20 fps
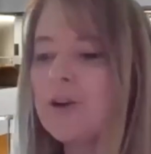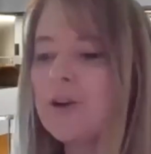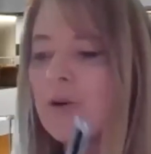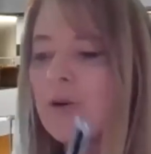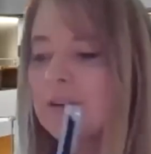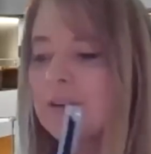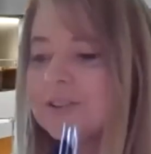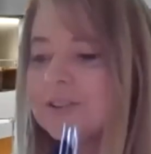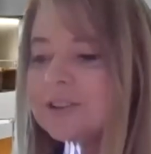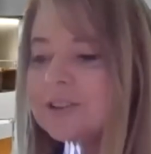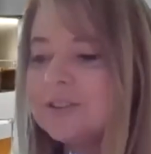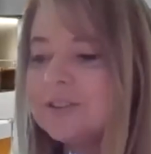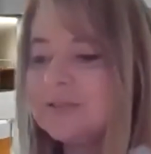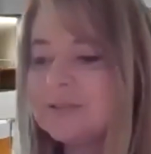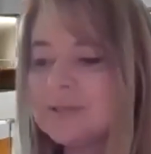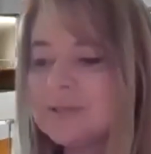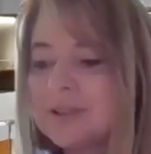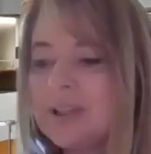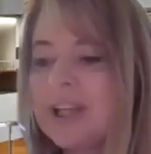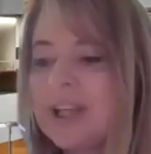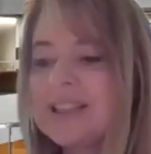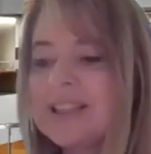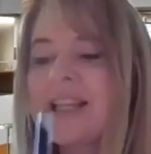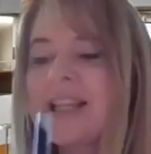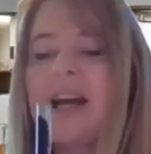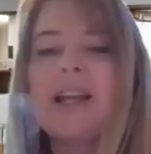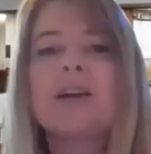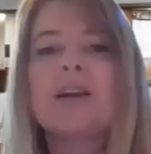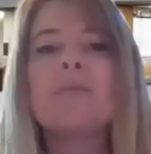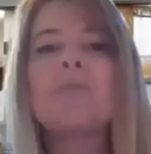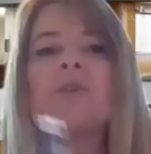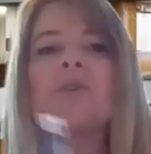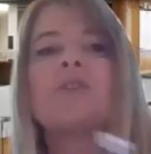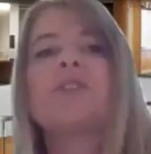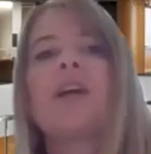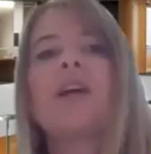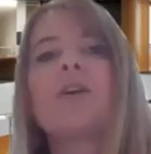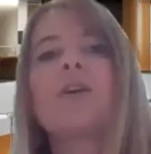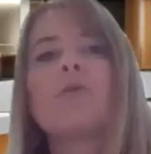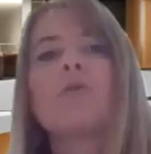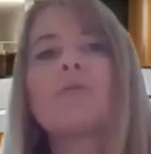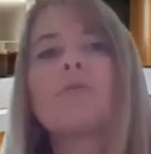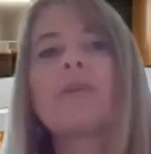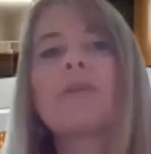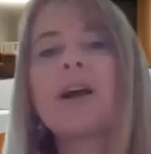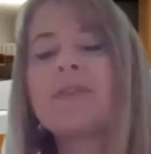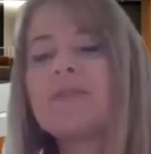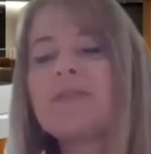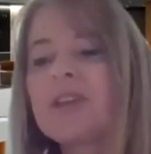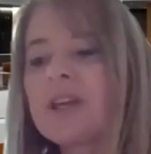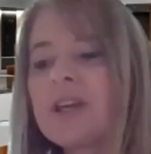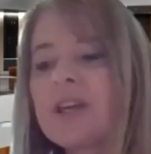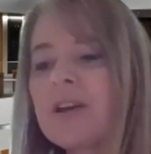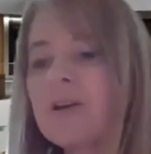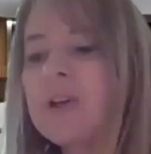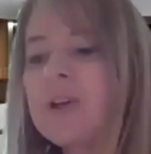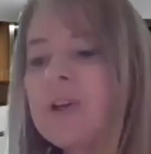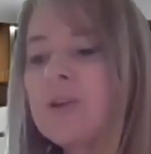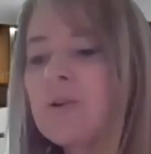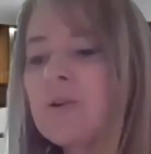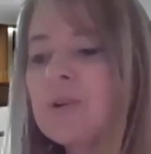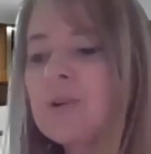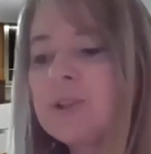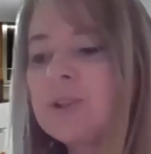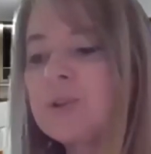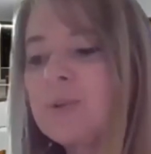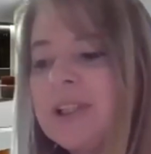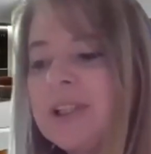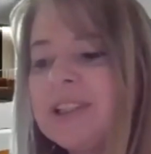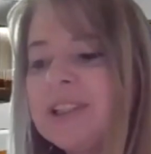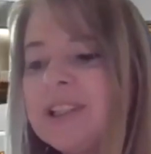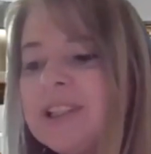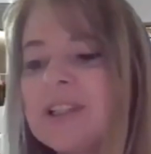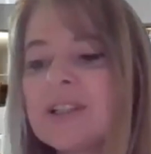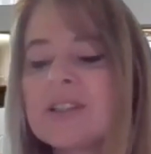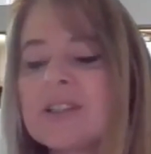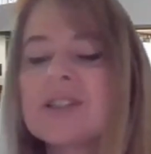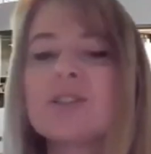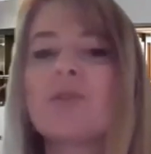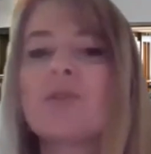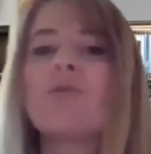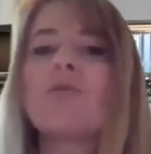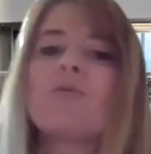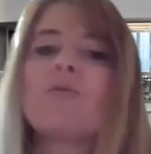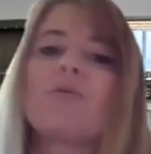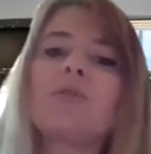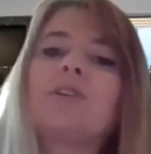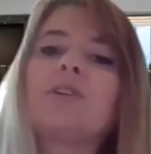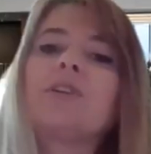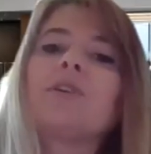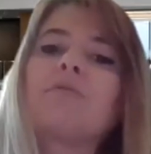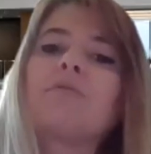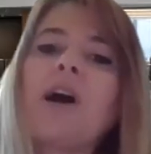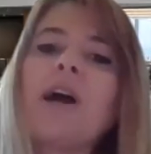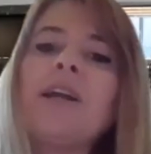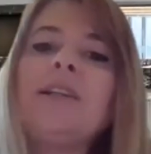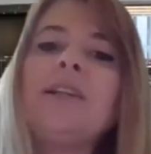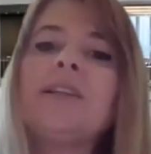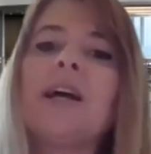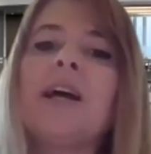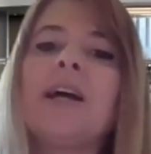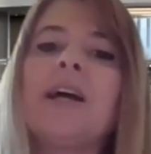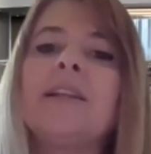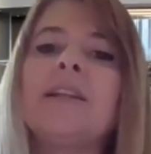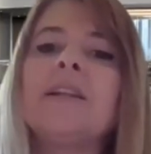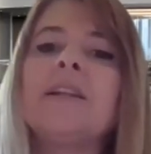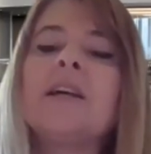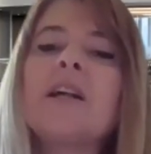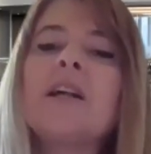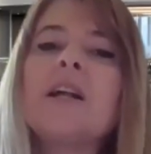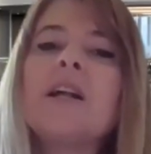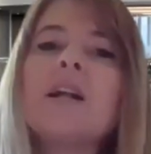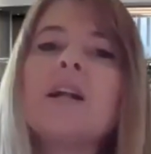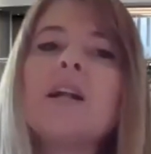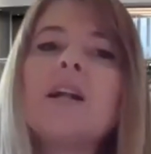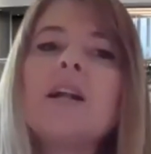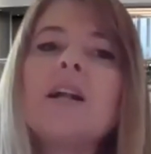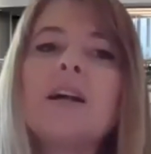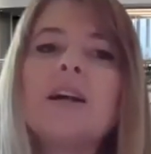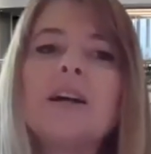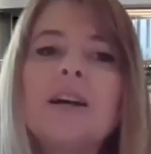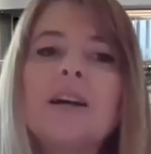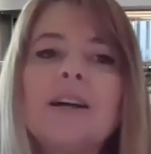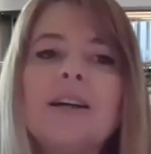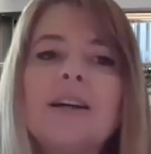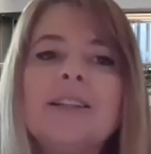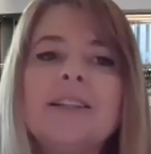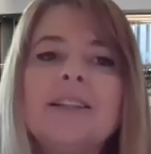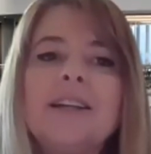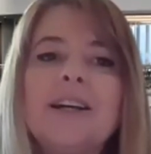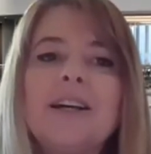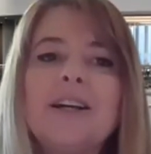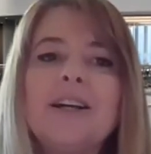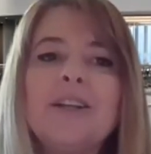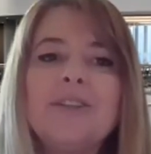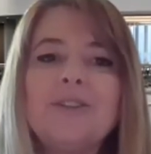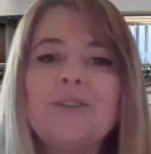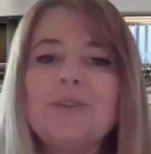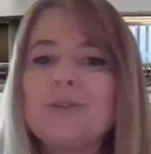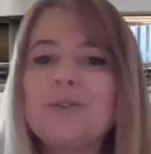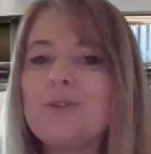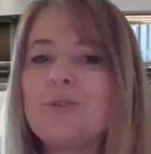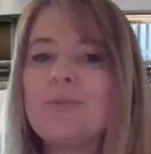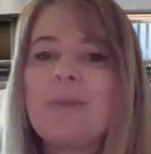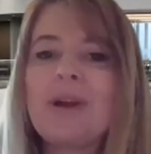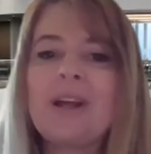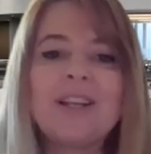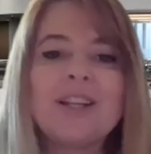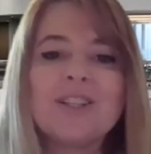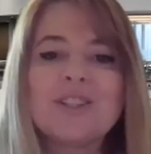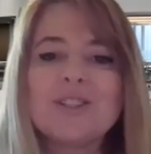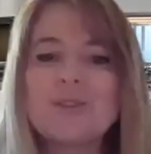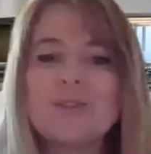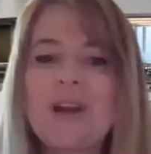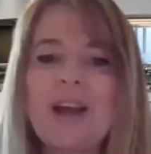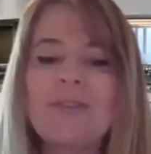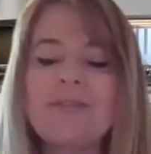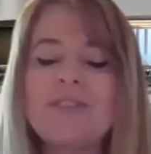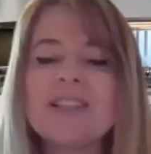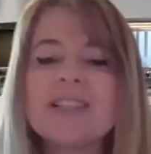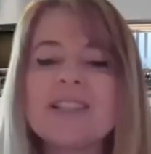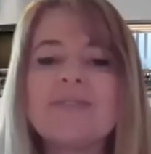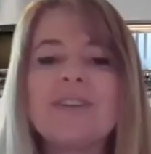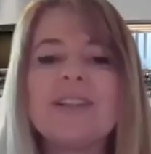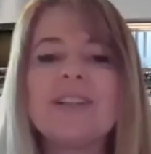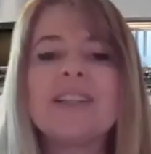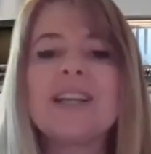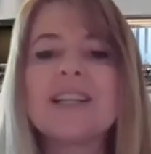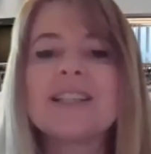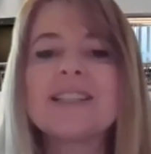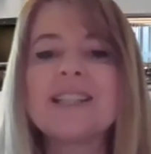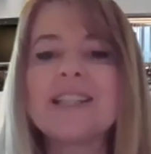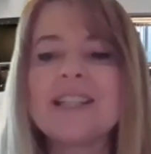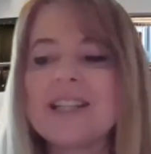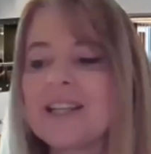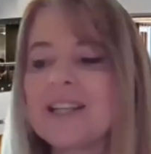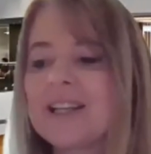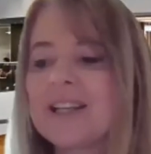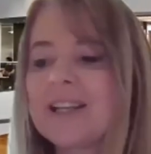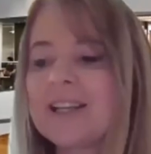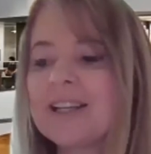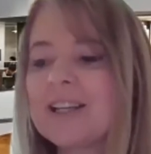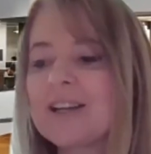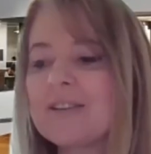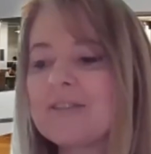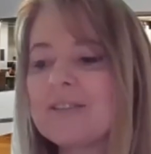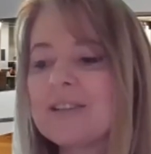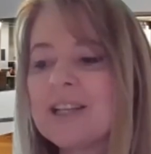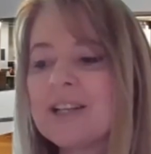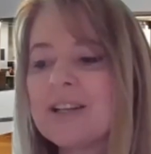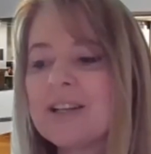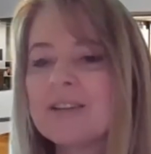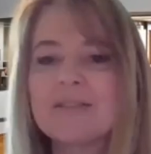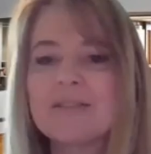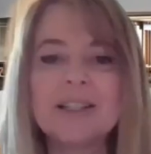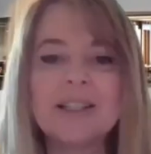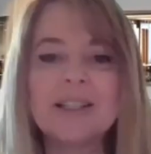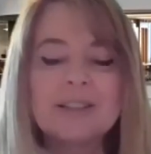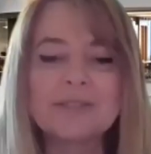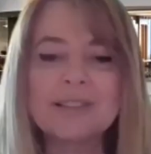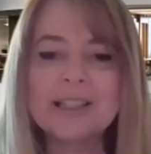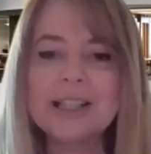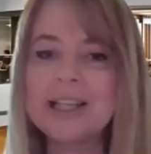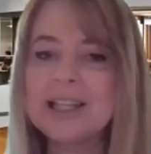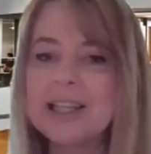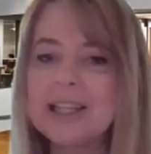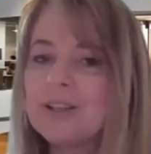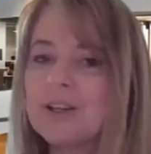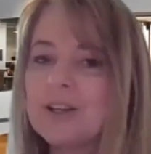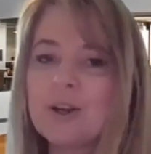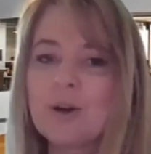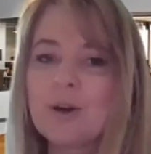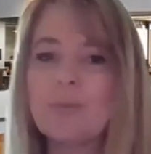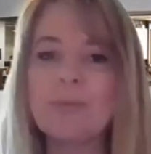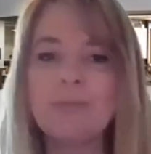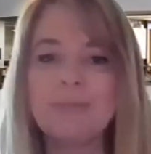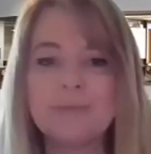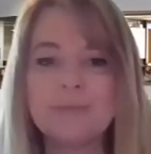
know exactly what you're saying. You arrived there when you were 20 years old, right? And and you you managed to have this fantastic career and really you know